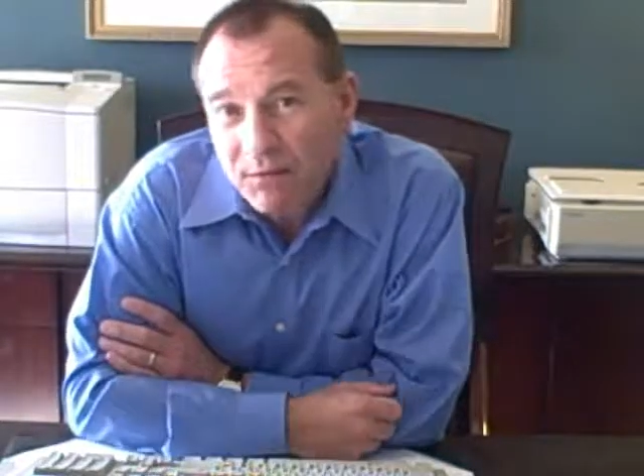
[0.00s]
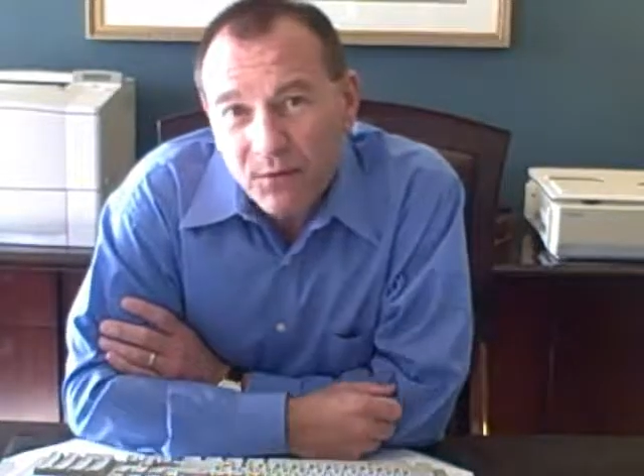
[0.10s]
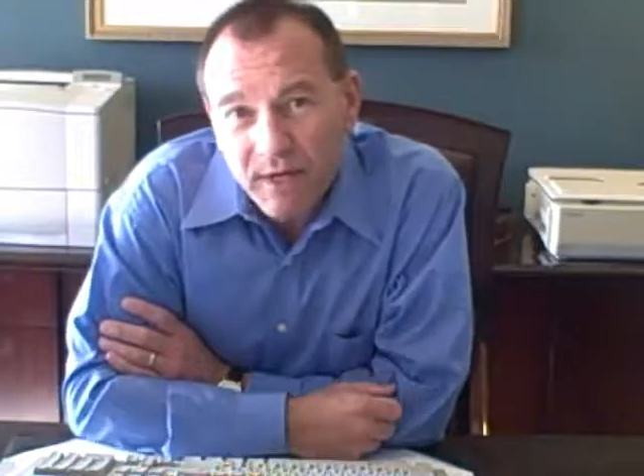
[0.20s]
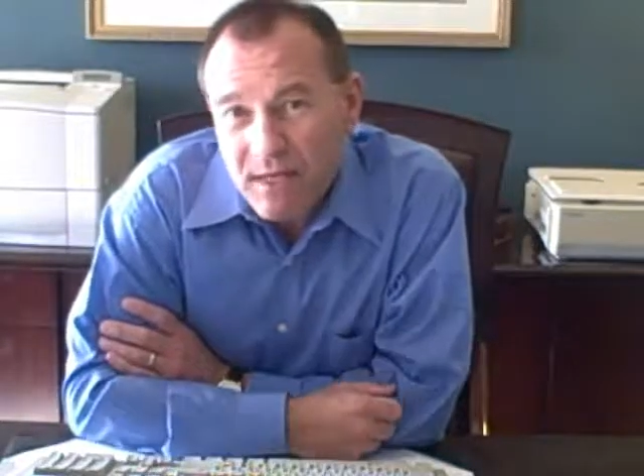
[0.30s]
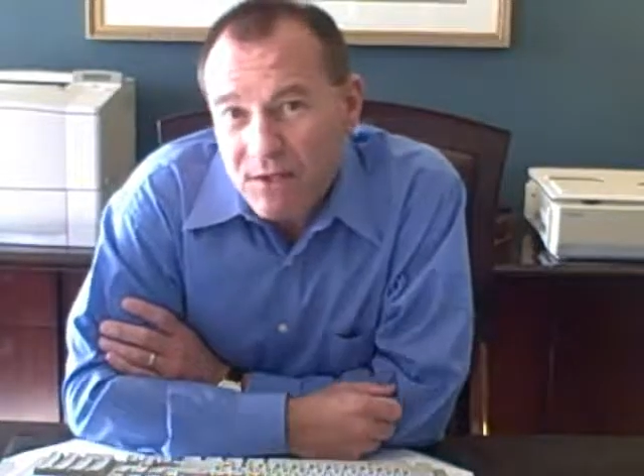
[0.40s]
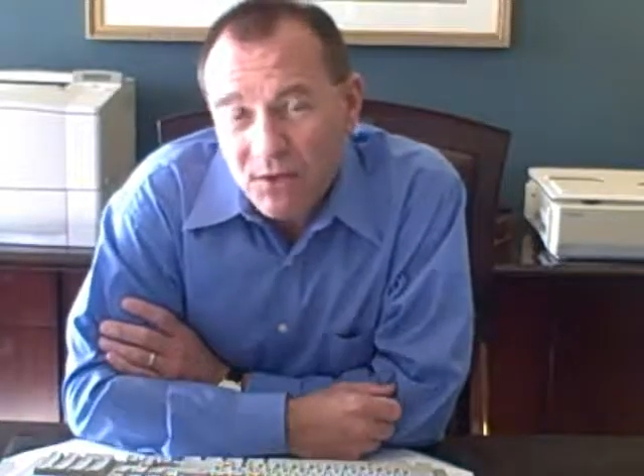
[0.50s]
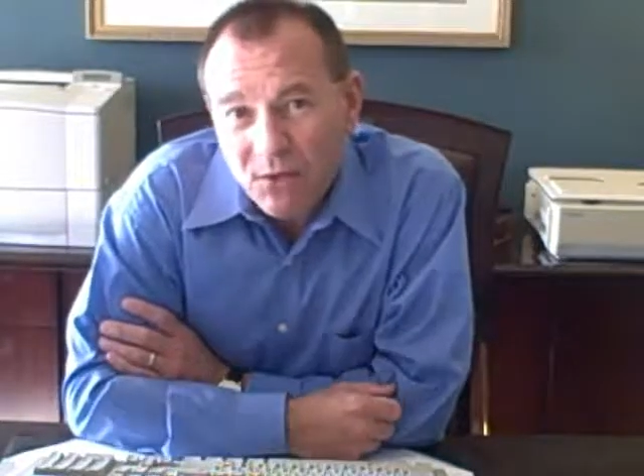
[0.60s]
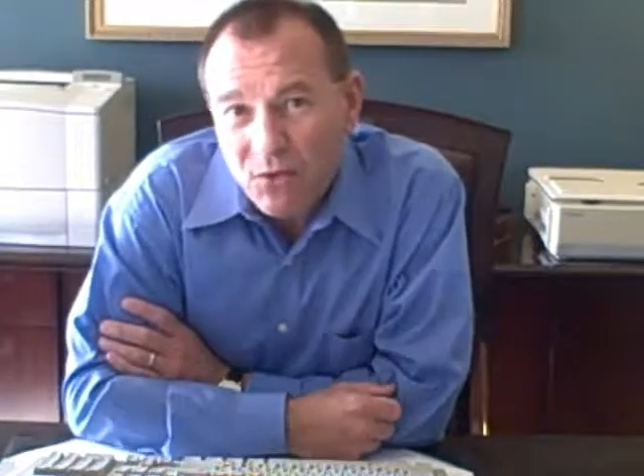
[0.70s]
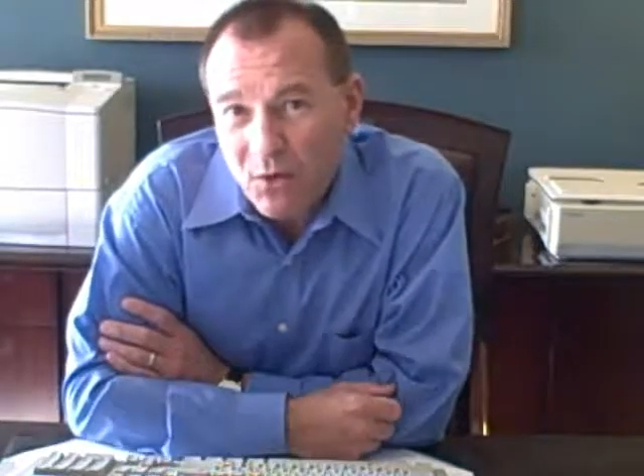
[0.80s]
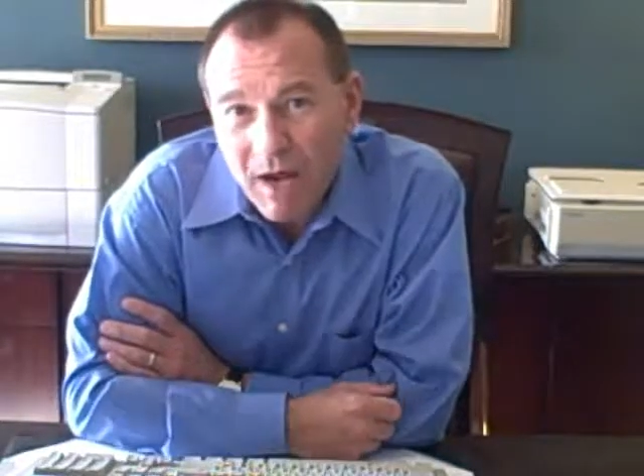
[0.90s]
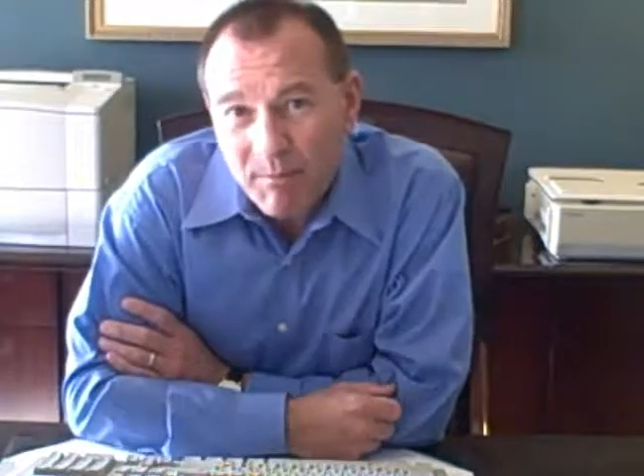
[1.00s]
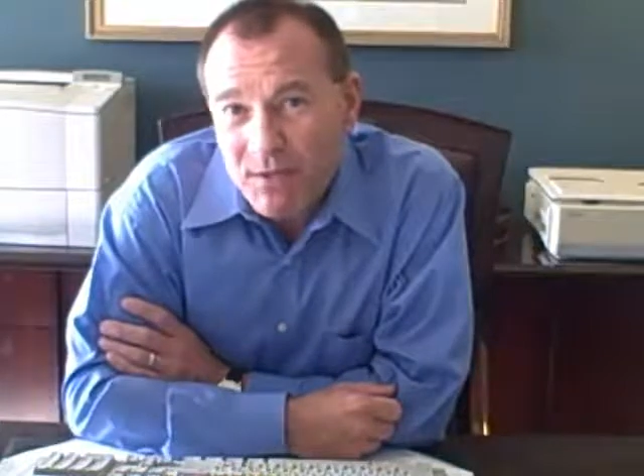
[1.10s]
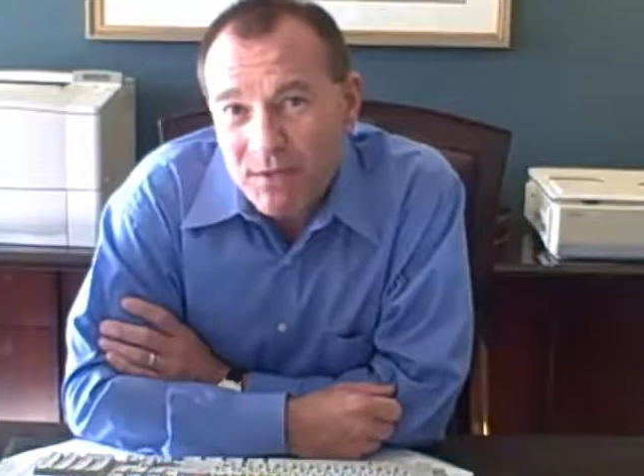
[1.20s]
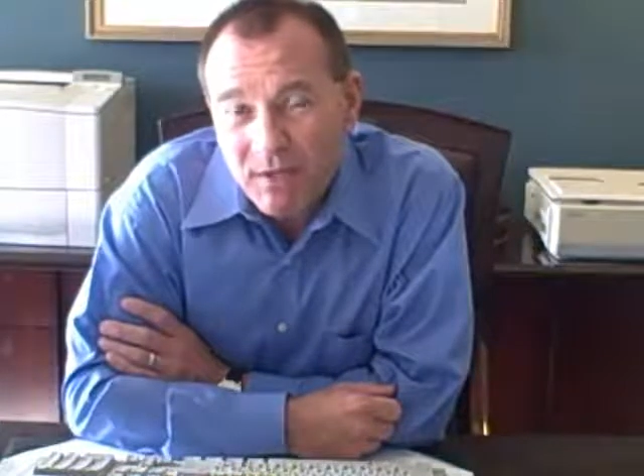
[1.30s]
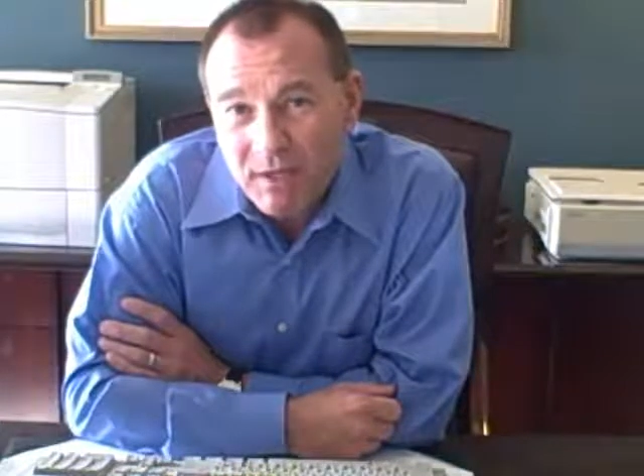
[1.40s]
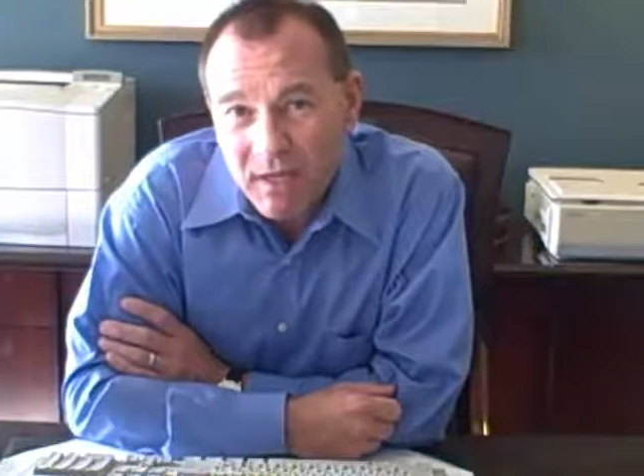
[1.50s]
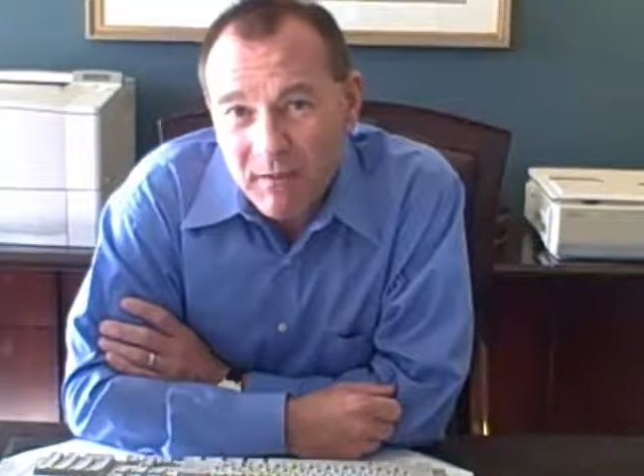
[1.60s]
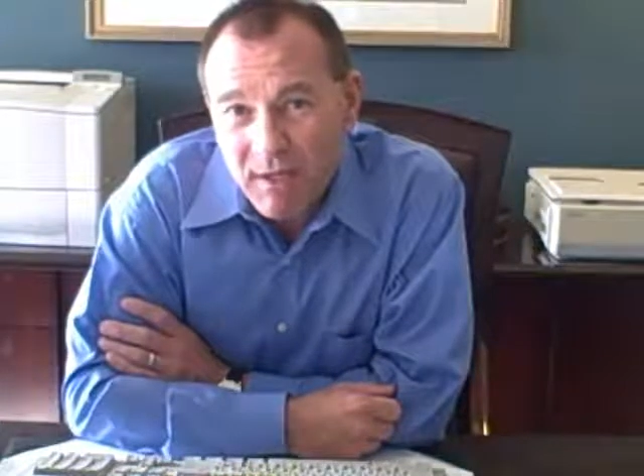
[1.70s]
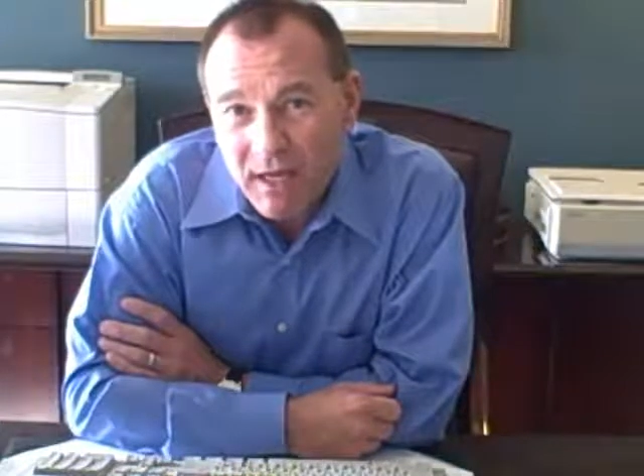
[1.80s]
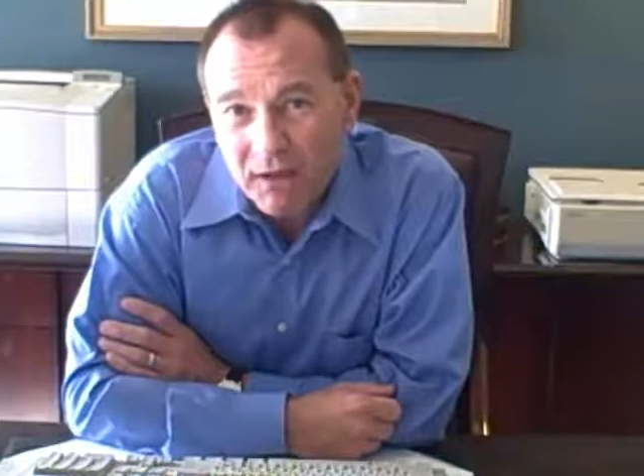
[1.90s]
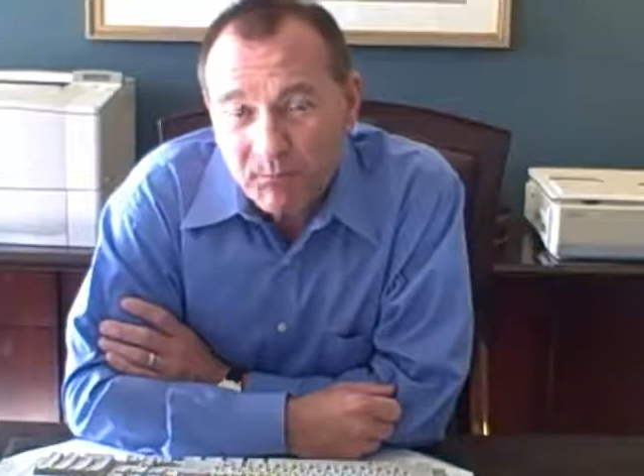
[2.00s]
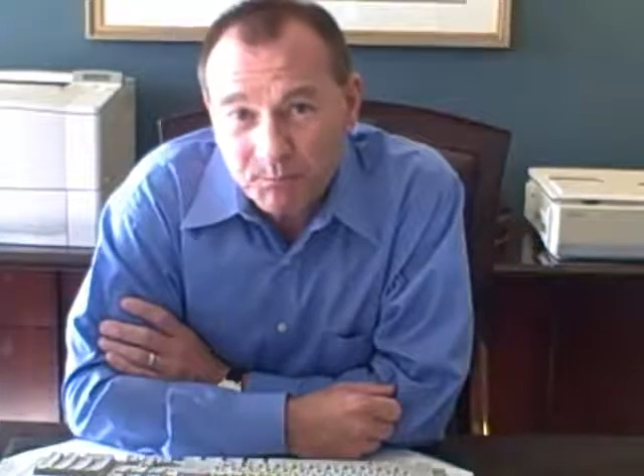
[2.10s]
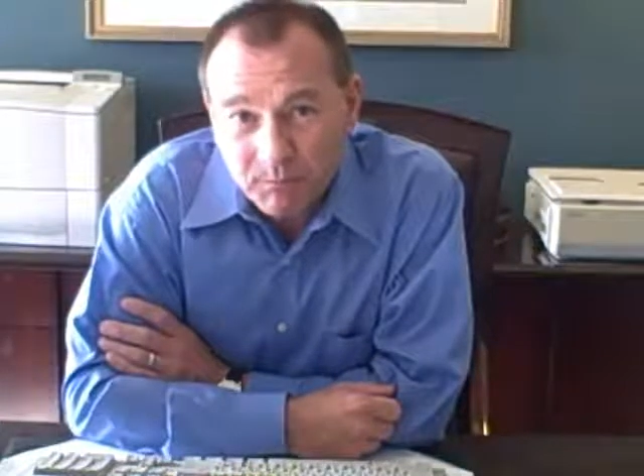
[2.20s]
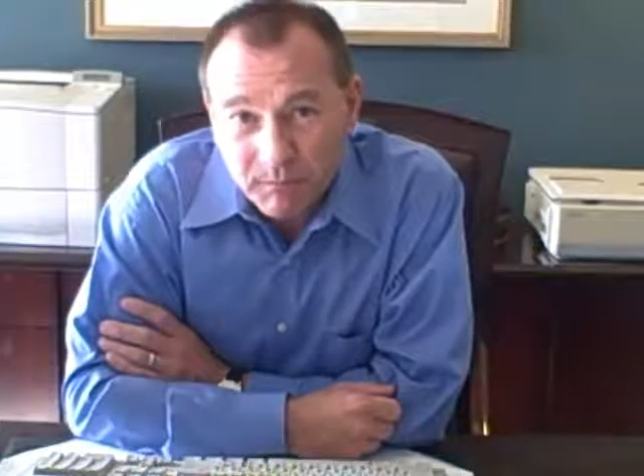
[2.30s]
free to drop us an email.